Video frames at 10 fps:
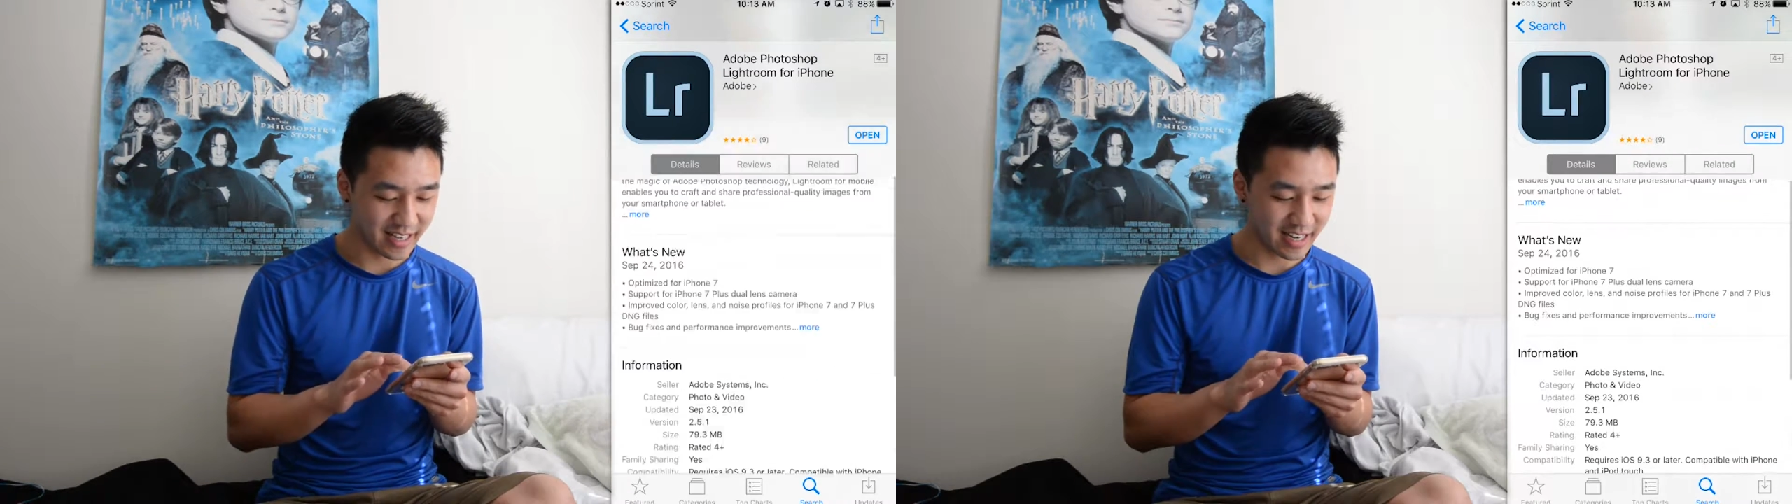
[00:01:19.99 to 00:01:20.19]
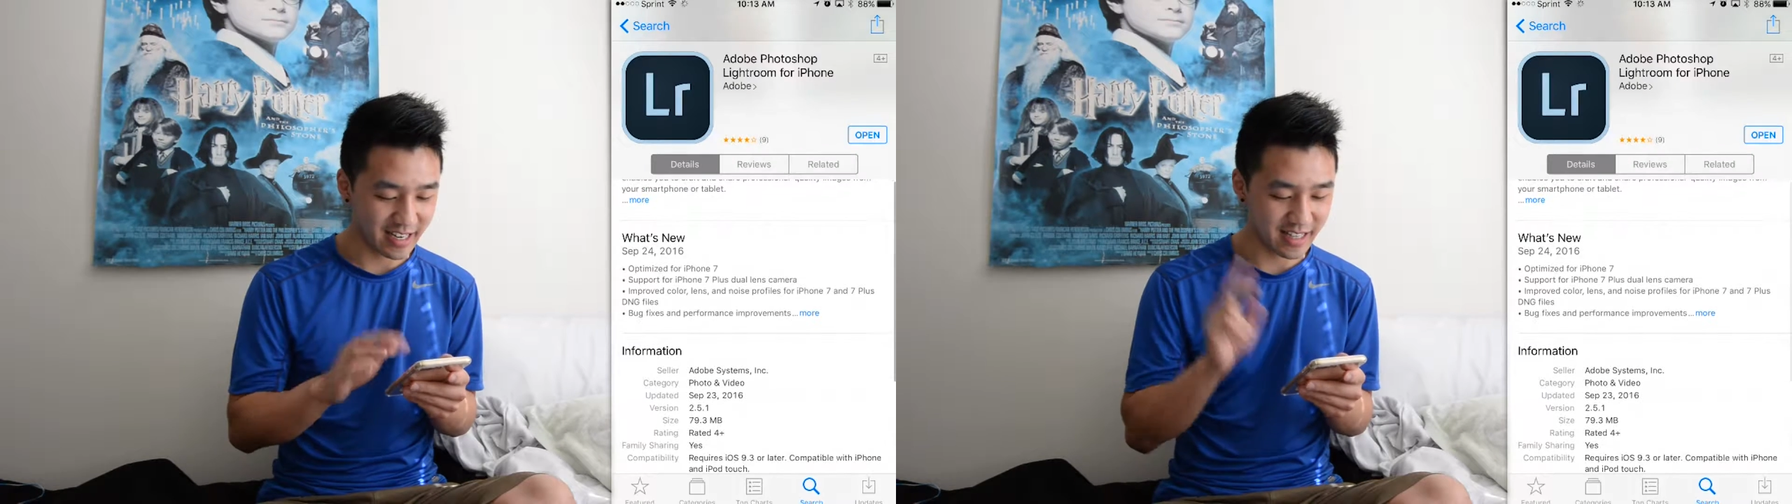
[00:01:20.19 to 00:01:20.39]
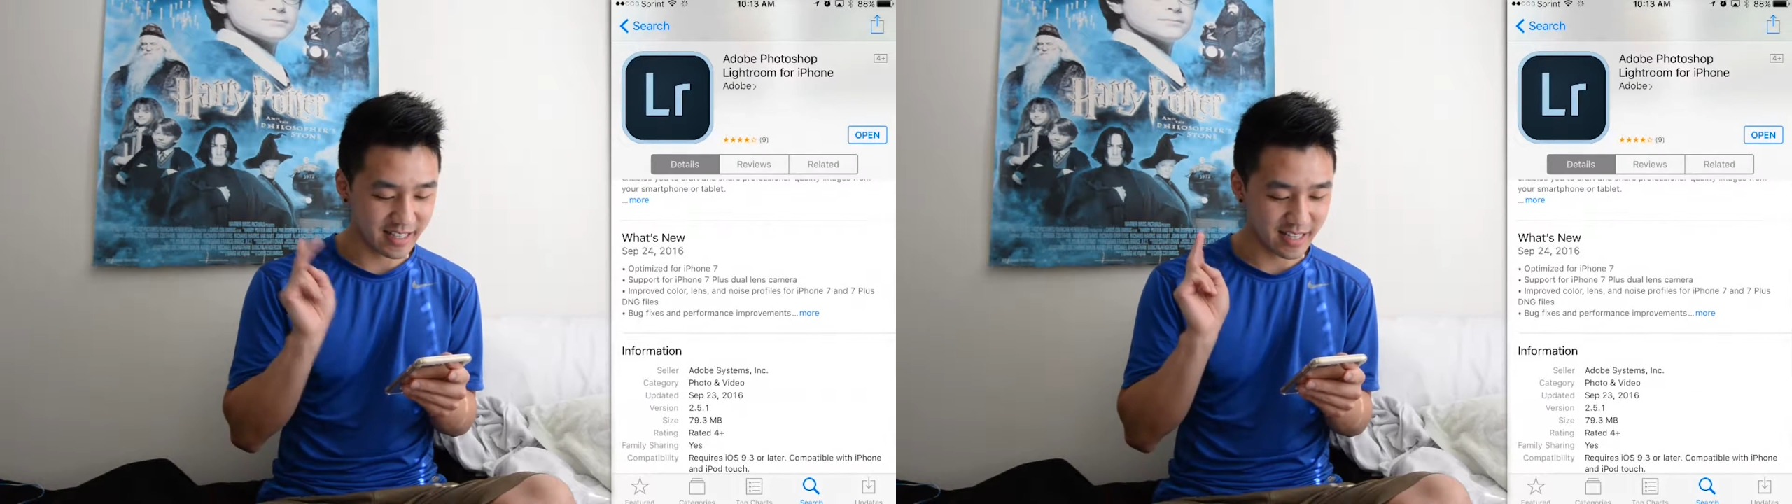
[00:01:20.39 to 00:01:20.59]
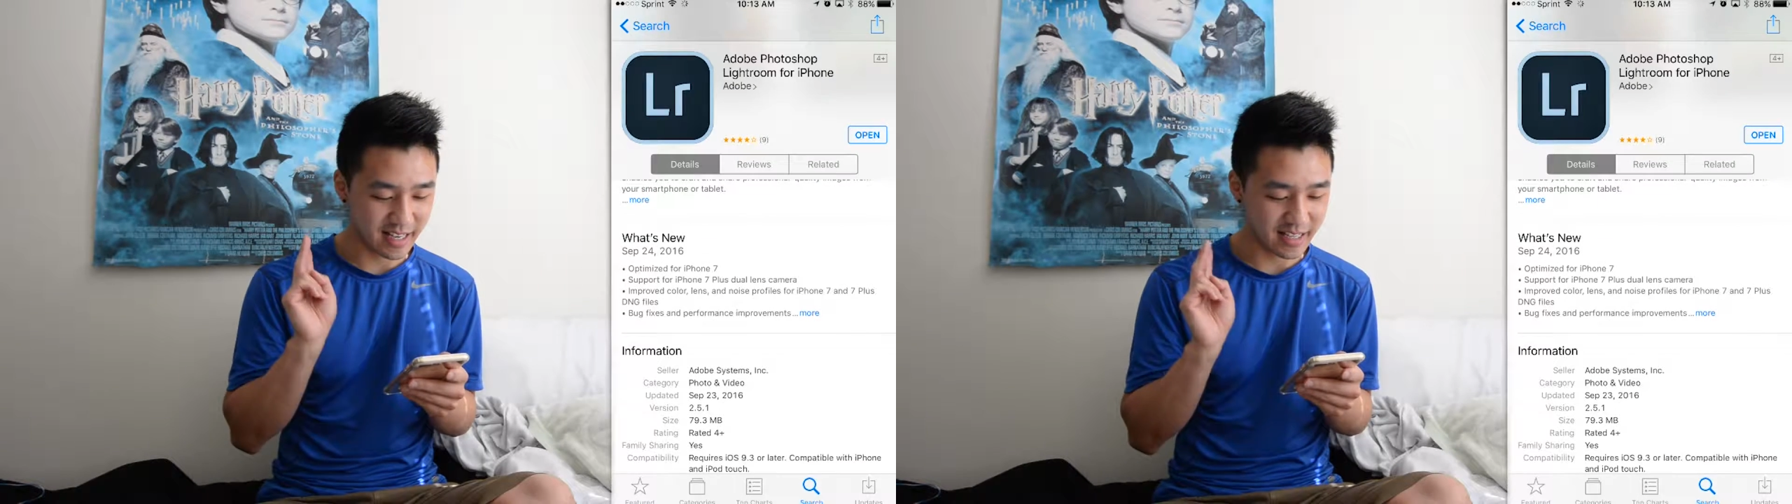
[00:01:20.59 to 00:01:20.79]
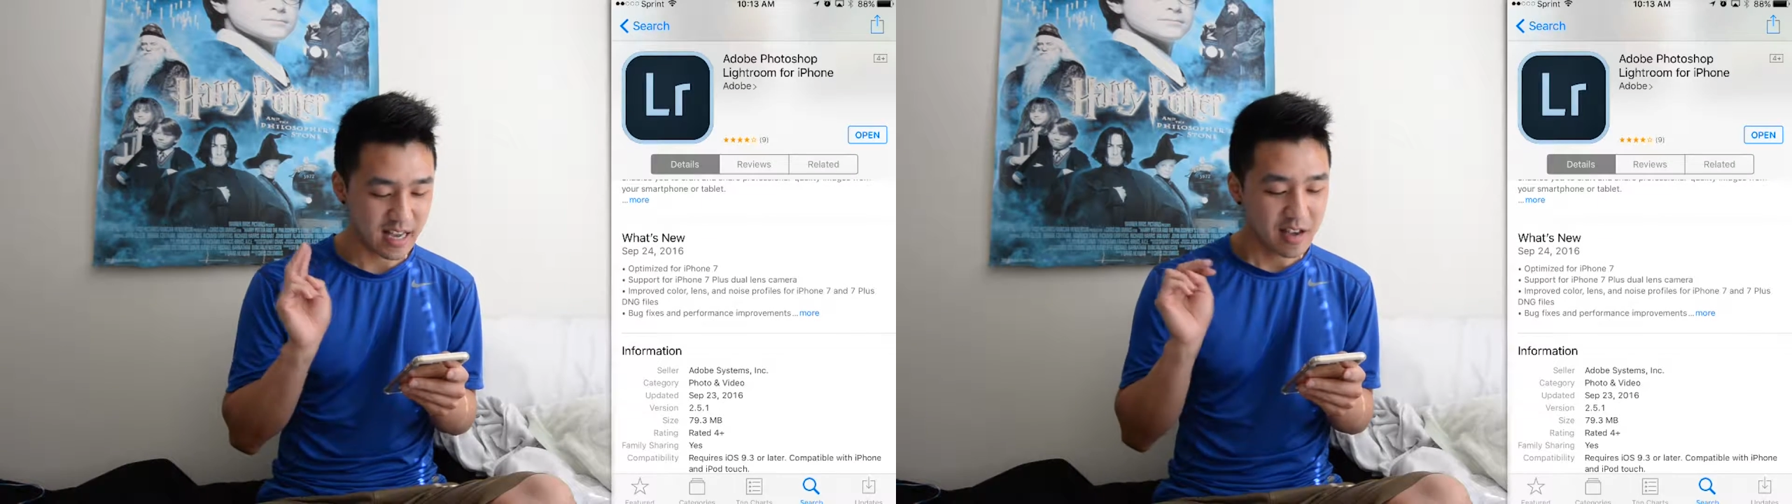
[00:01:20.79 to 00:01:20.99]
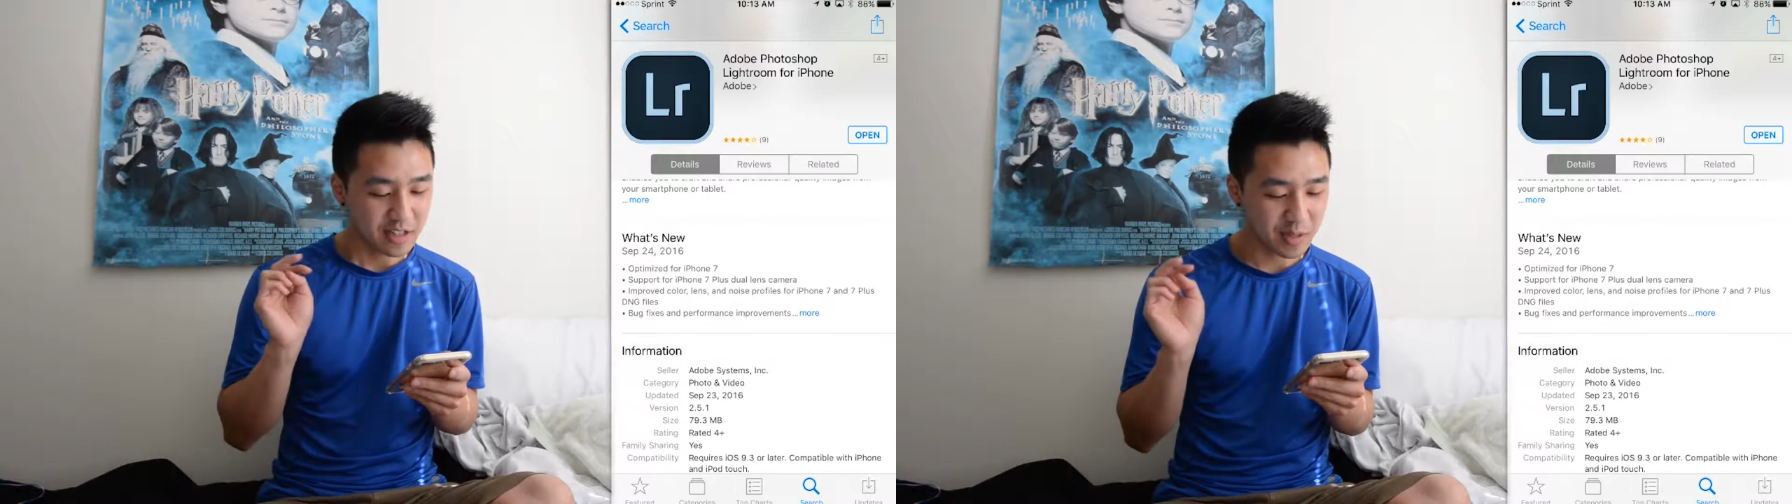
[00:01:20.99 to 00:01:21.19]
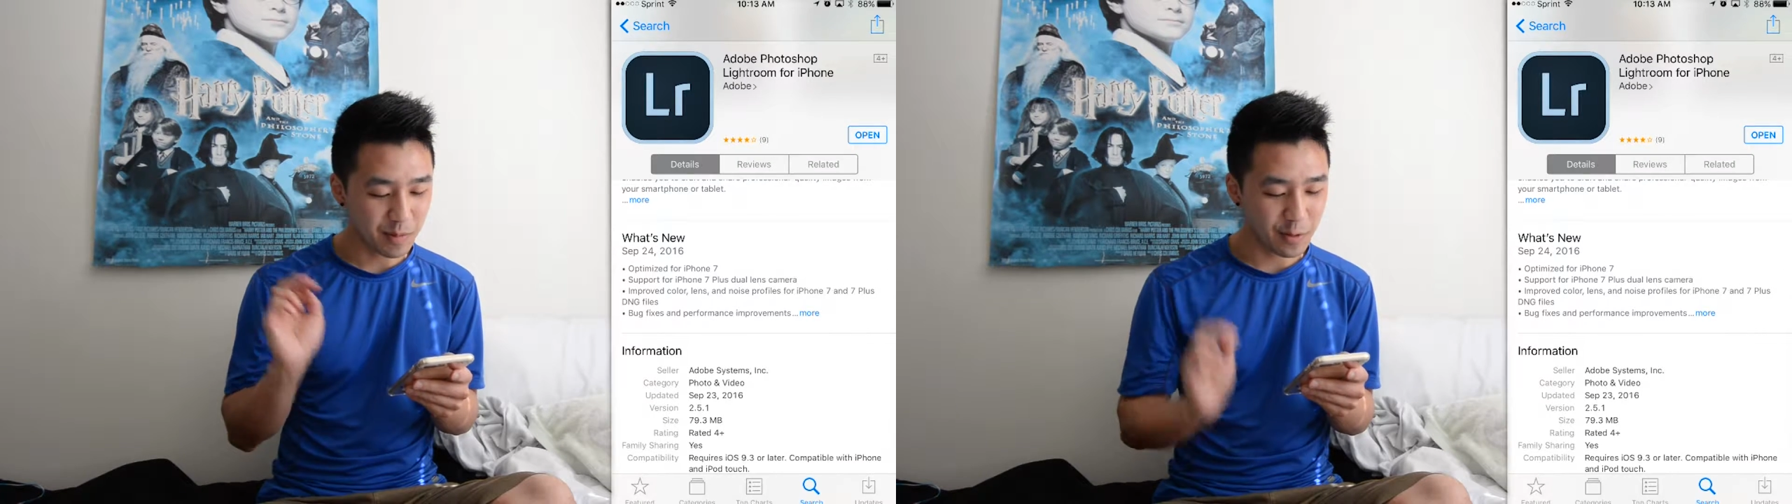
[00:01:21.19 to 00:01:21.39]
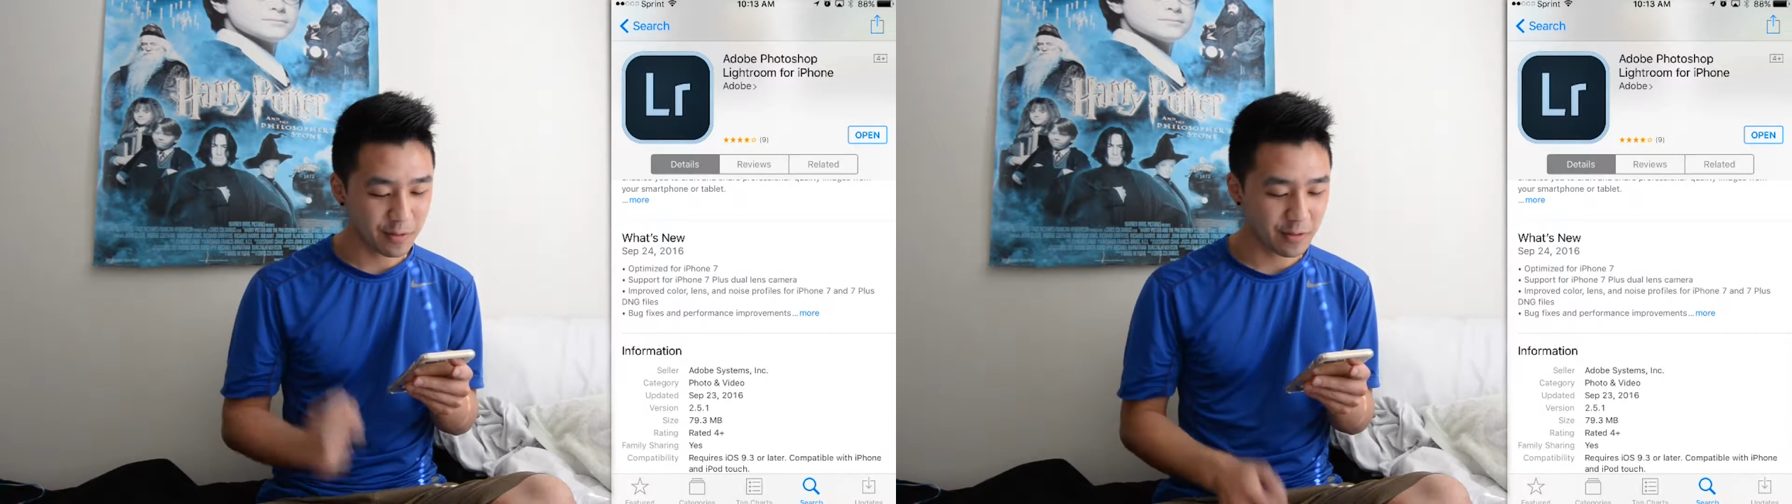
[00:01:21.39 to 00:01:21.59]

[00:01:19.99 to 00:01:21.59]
and it says support